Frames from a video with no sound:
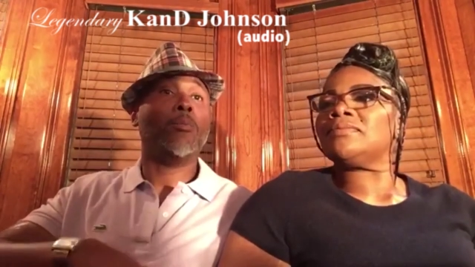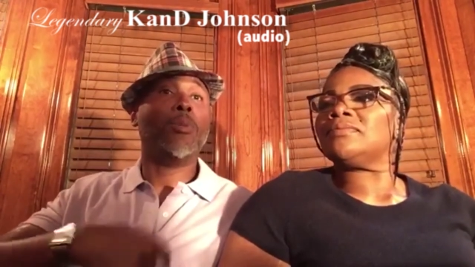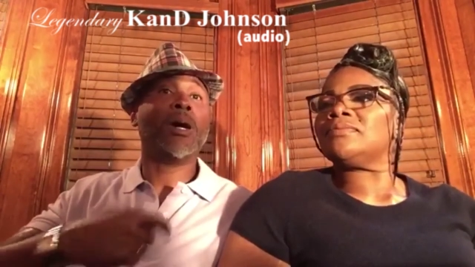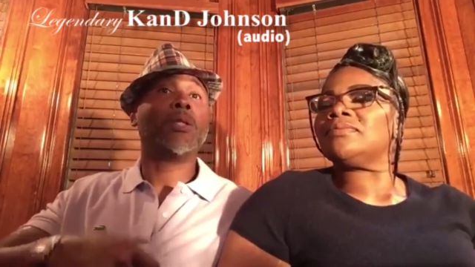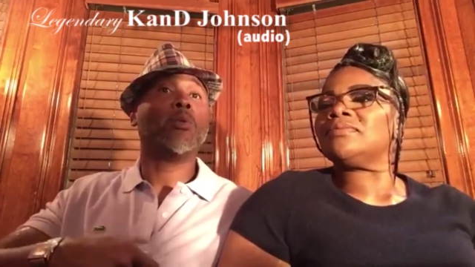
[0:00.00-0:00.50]

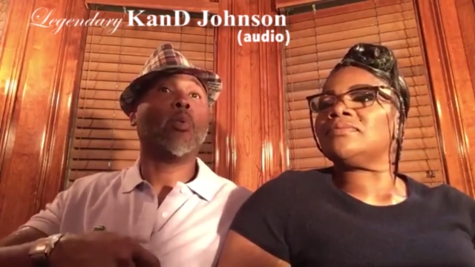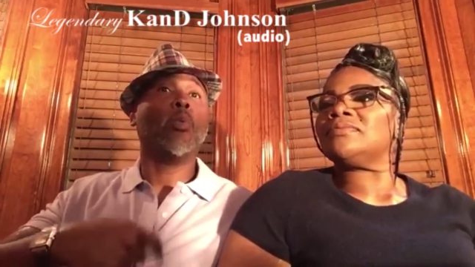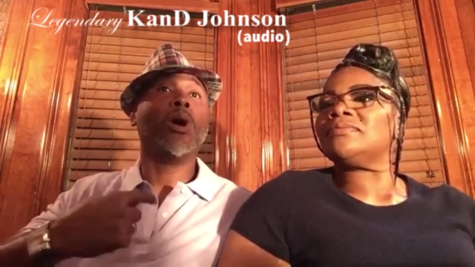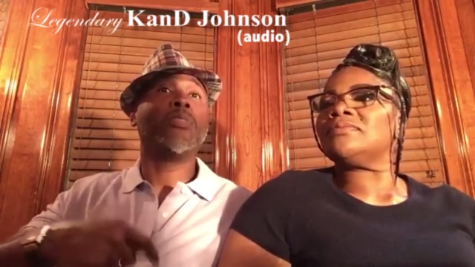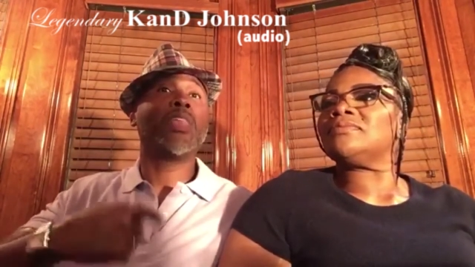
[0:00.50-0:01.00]
Speaker 1: but
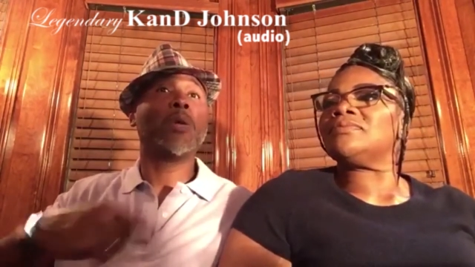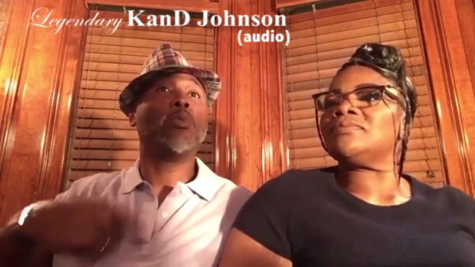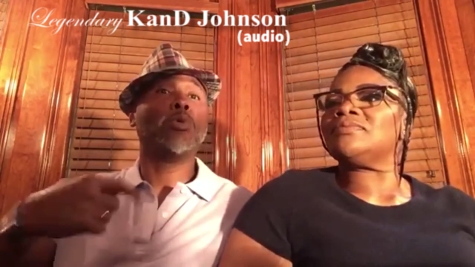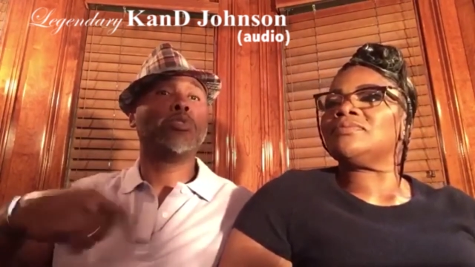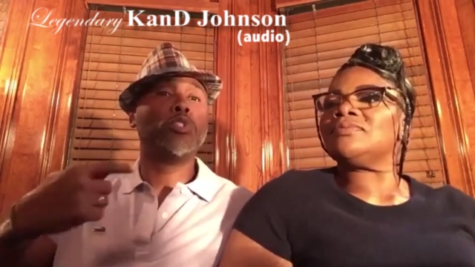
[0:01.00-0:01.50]
what they
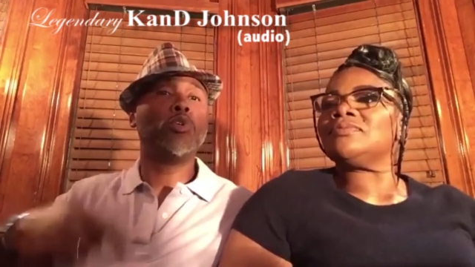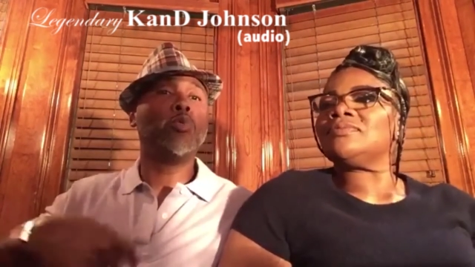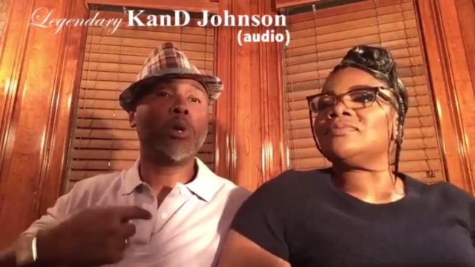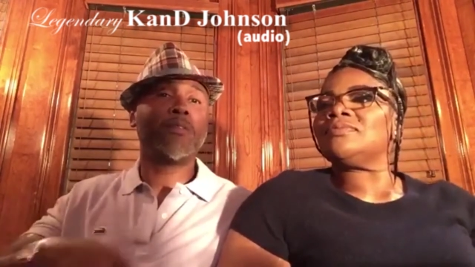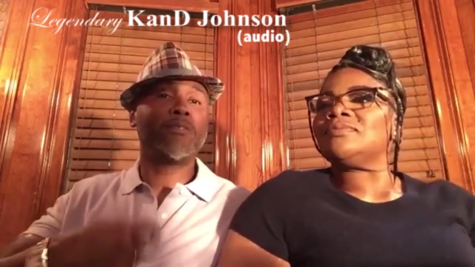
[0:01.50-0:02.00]
will do
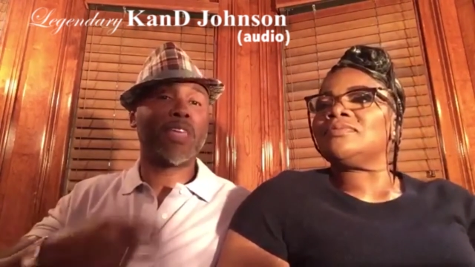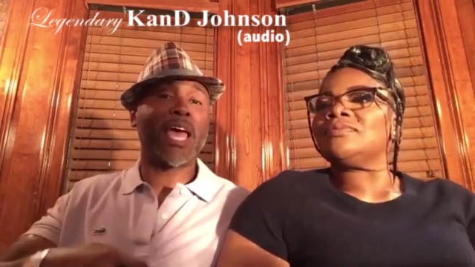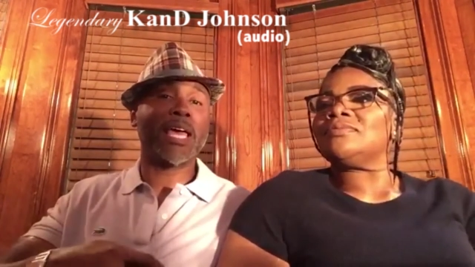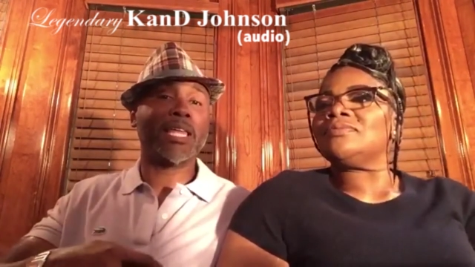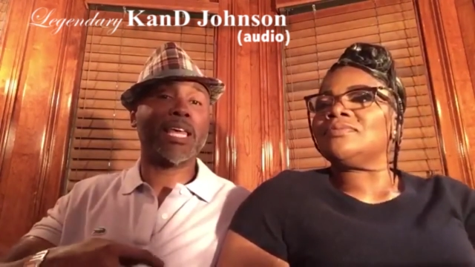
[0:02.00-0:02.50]
with
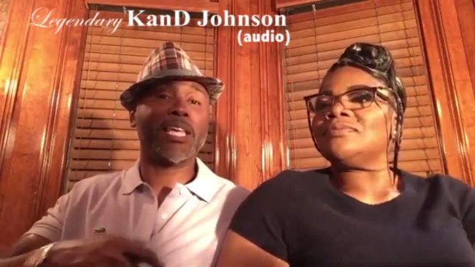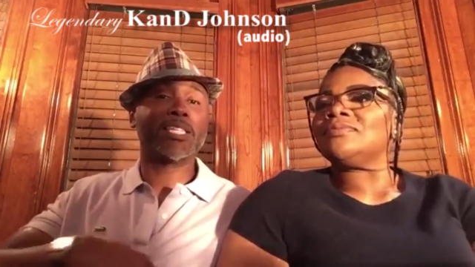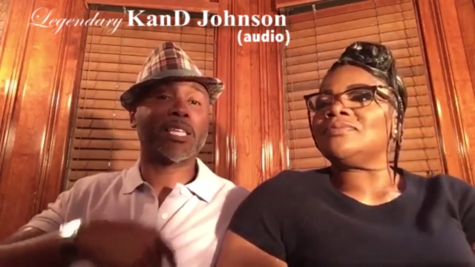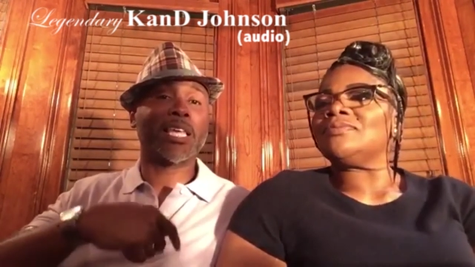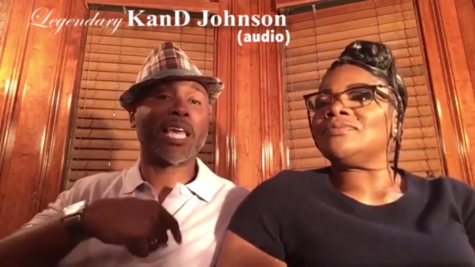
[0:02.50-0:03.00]
that
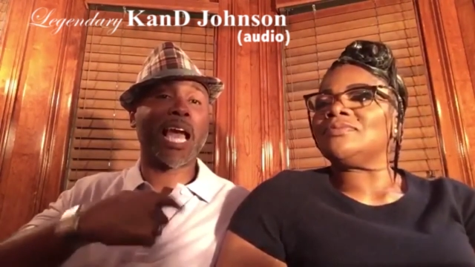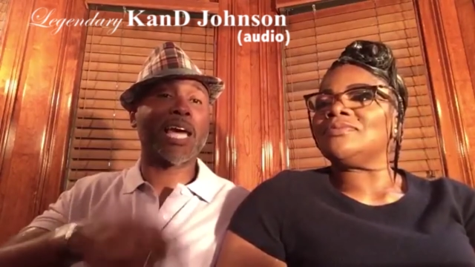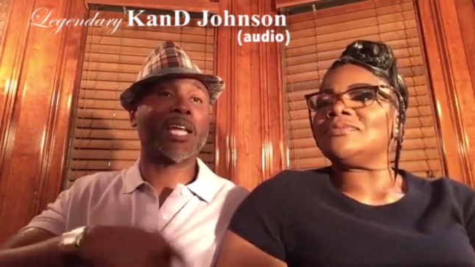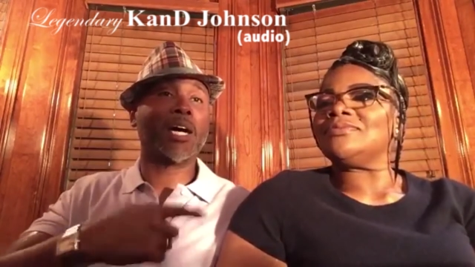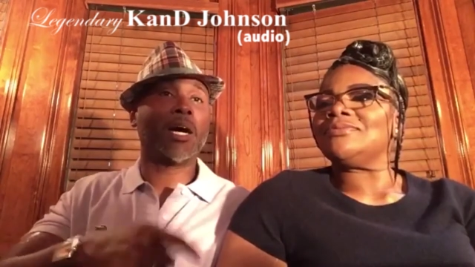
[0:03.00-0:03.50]
is
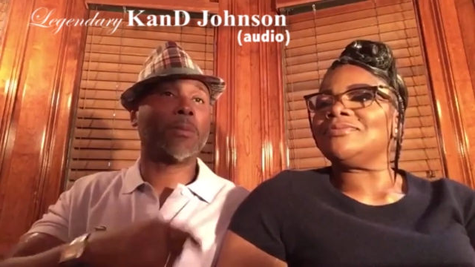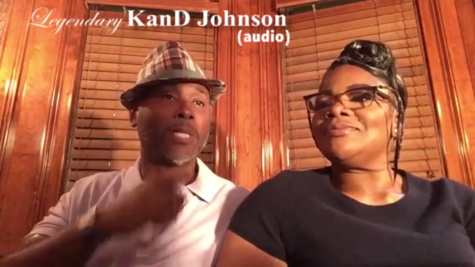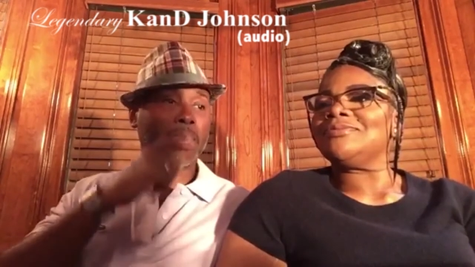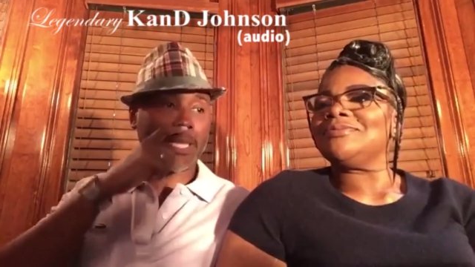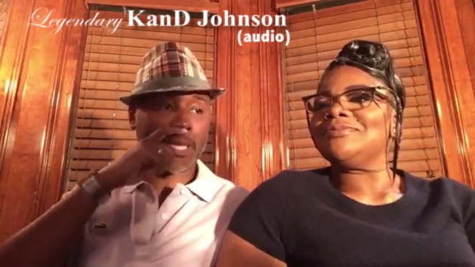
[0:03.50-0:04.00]
kind of up
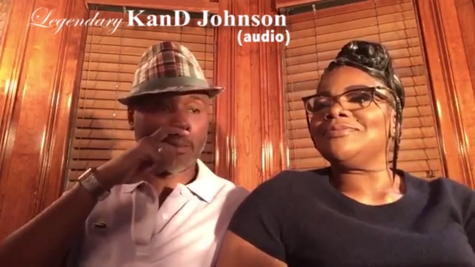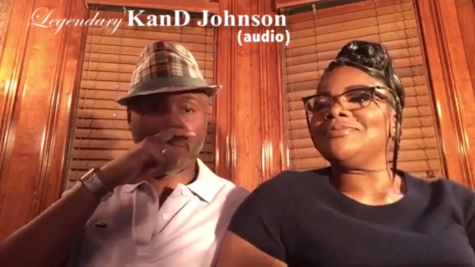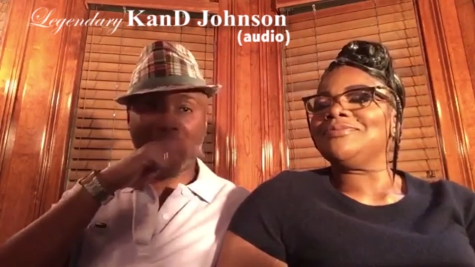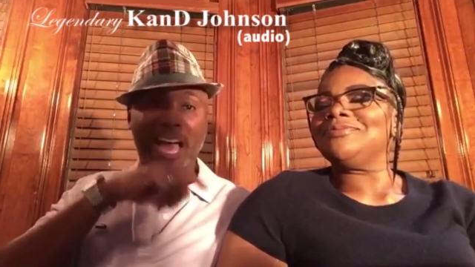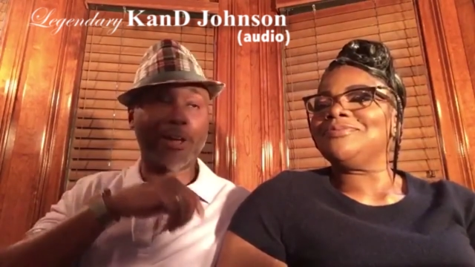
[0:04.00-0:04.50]
to them.
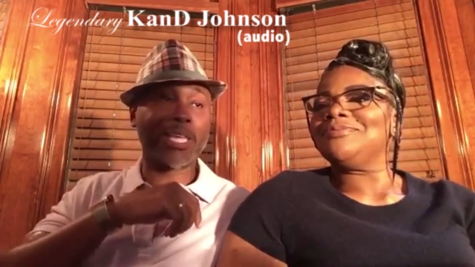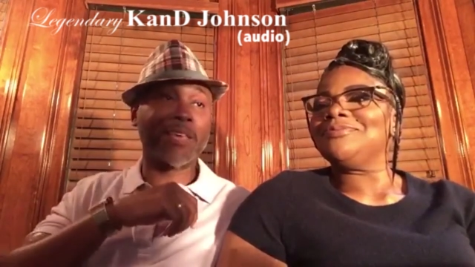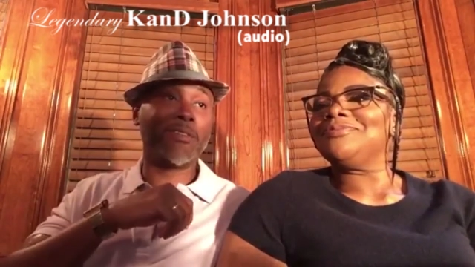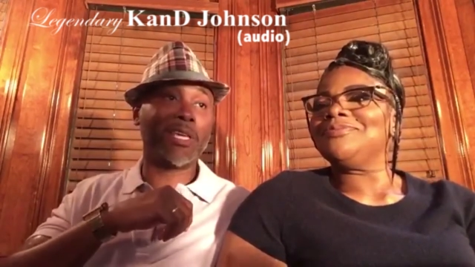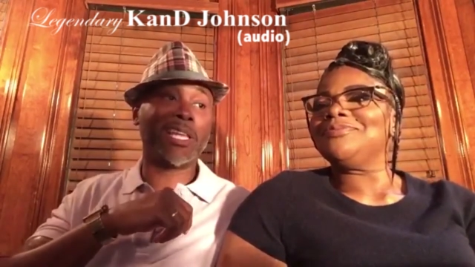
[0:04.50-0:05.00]
I'll
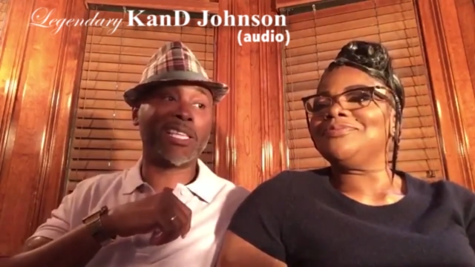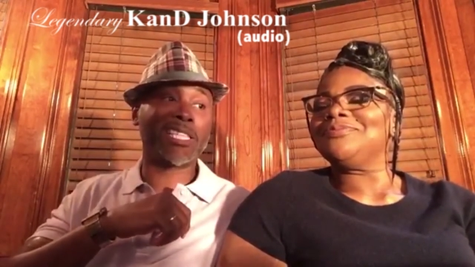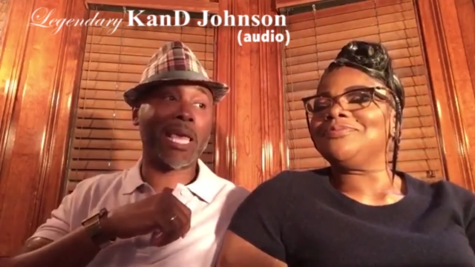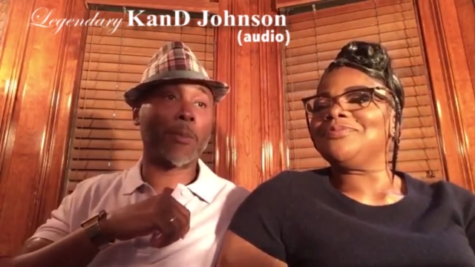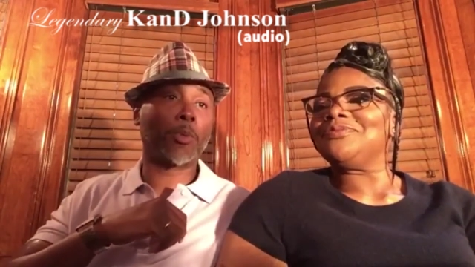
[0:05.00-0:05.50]
give you an
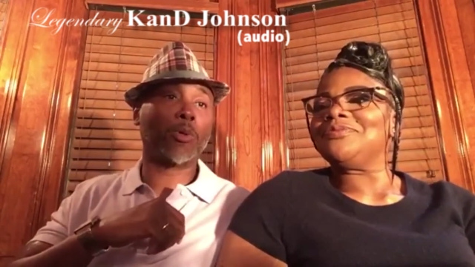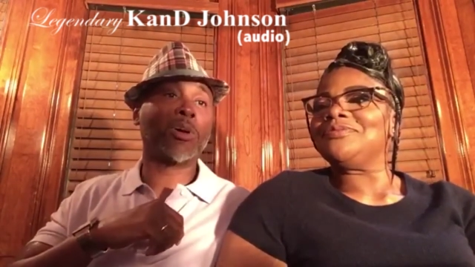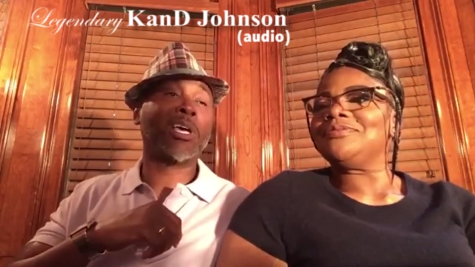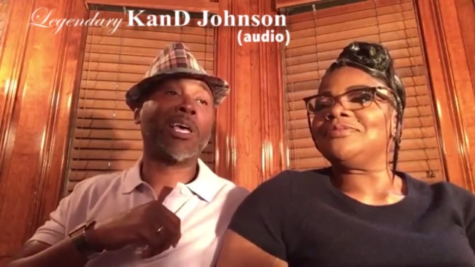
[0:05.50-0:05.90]
example.